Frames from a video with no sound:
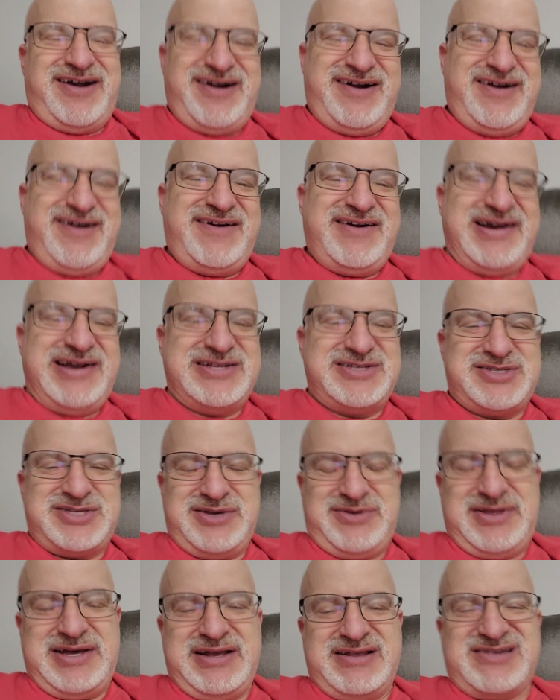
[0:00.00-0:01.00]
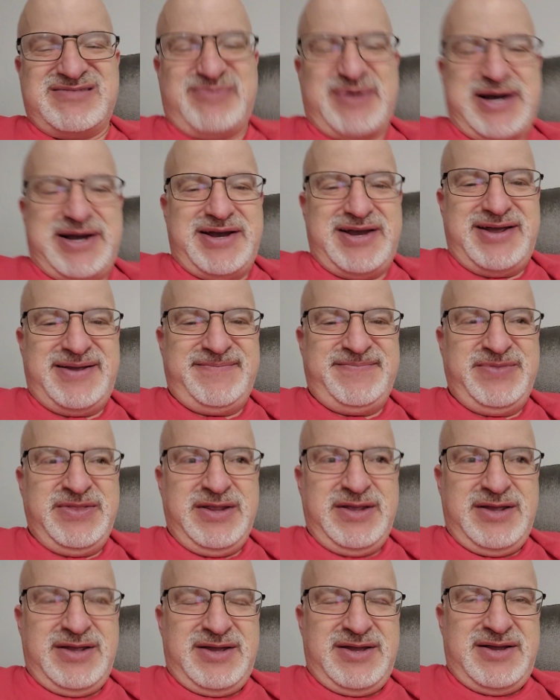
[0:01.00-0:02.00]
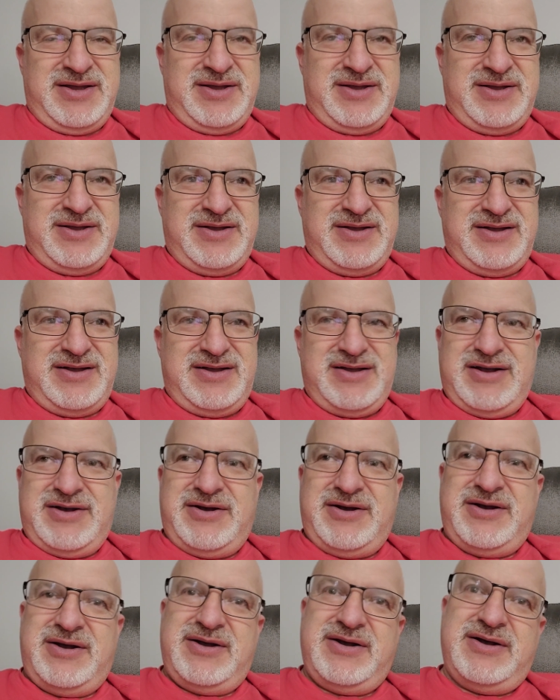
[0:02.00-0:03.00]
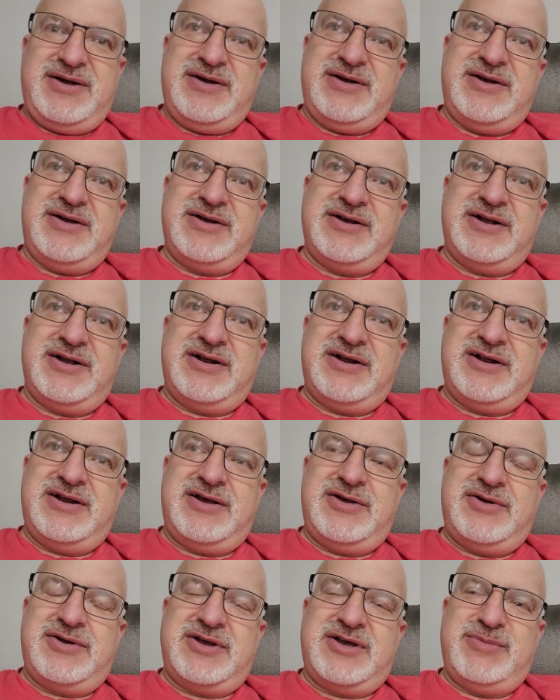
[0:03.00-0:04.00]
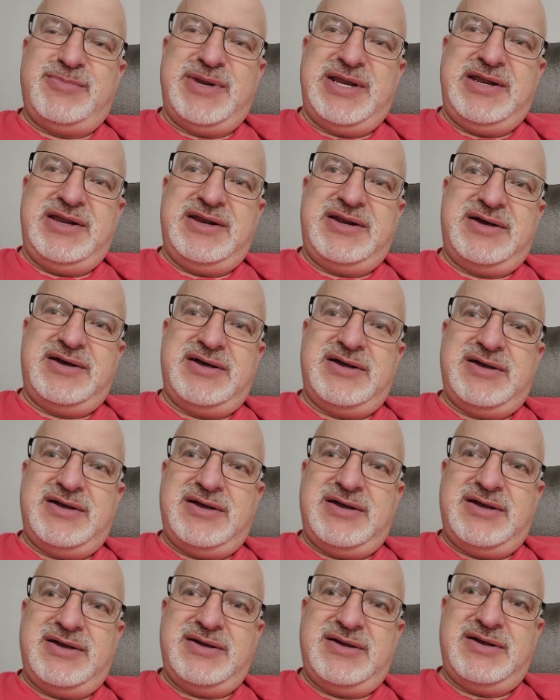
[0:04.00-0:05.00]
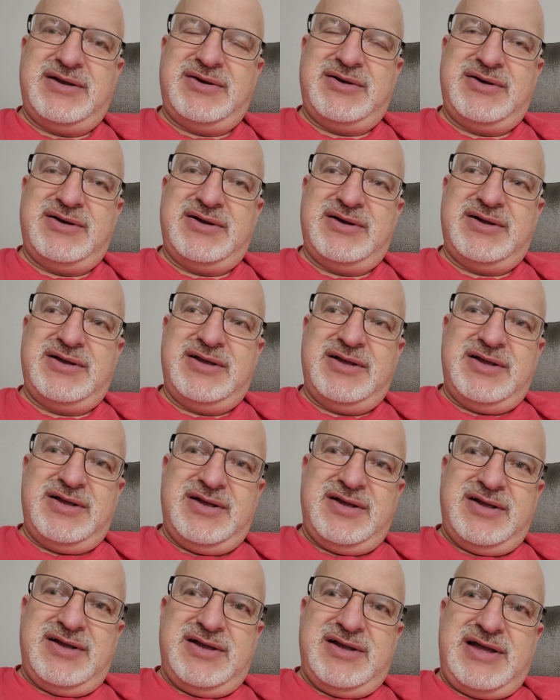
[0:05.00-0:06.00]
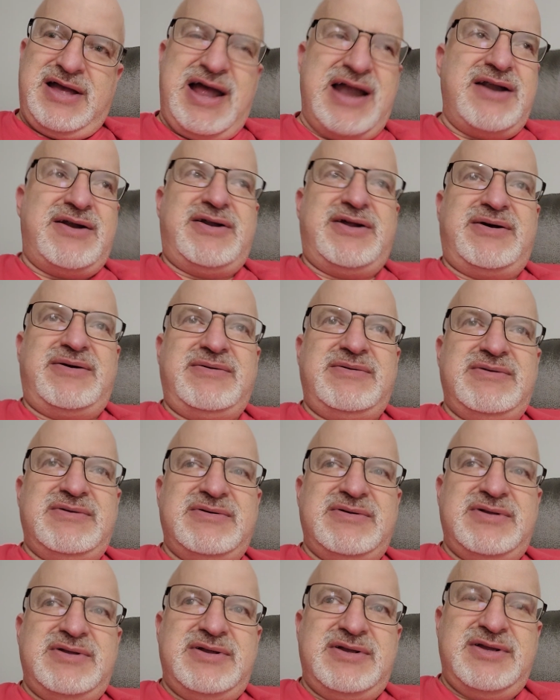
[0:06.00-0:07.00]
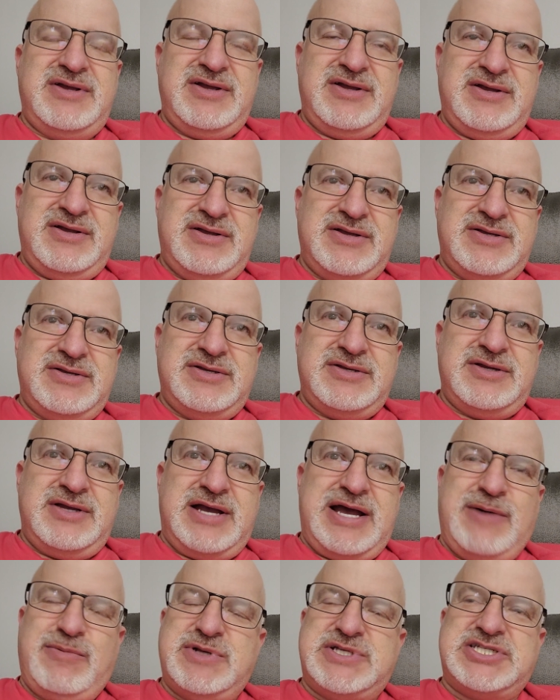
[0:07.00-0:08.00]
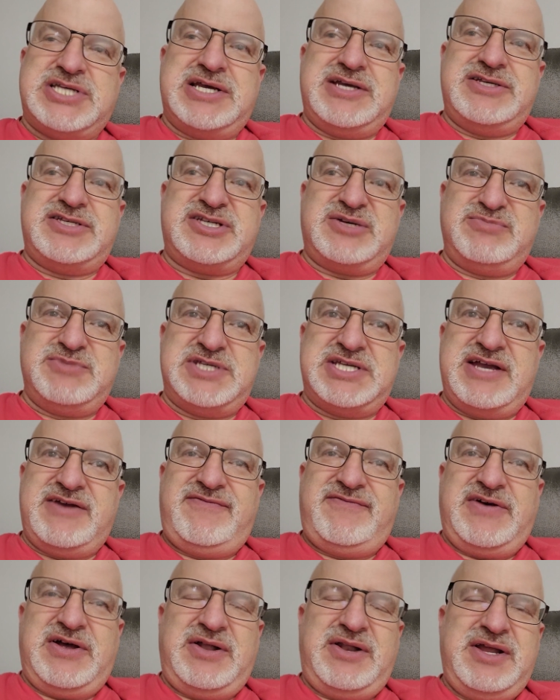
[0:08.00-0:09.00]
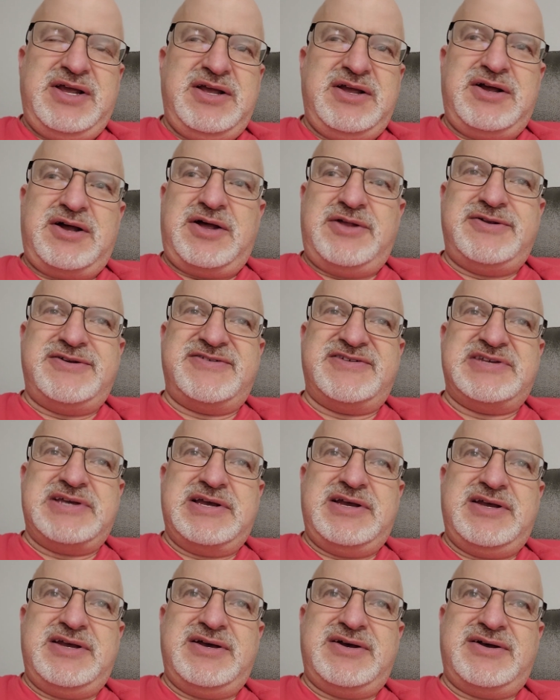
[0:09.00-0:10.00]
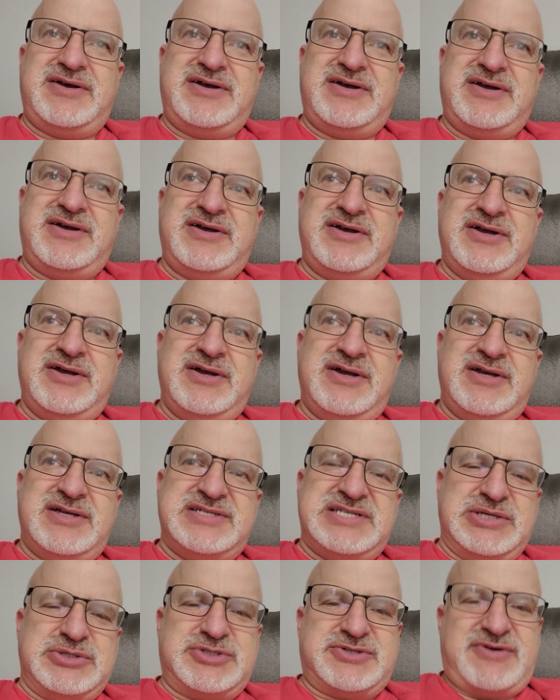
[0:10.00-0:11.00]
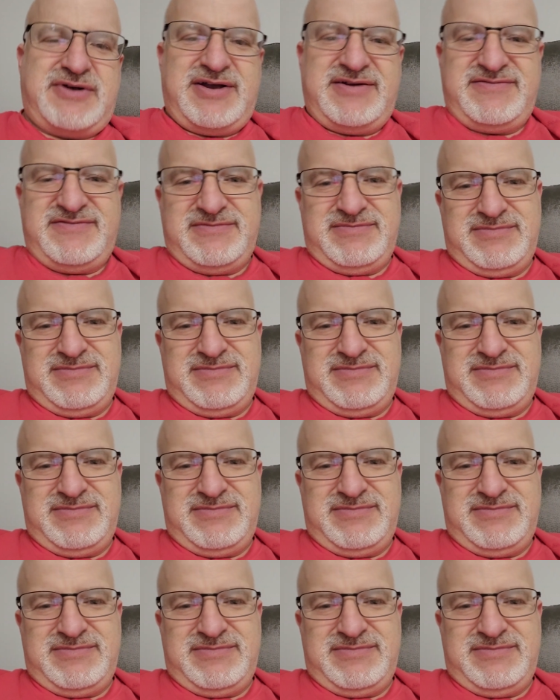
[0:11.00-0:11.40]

All right, so that's my uh, uh committing a, uh, I don't know. I would say some say felony, others say uh, sales drive.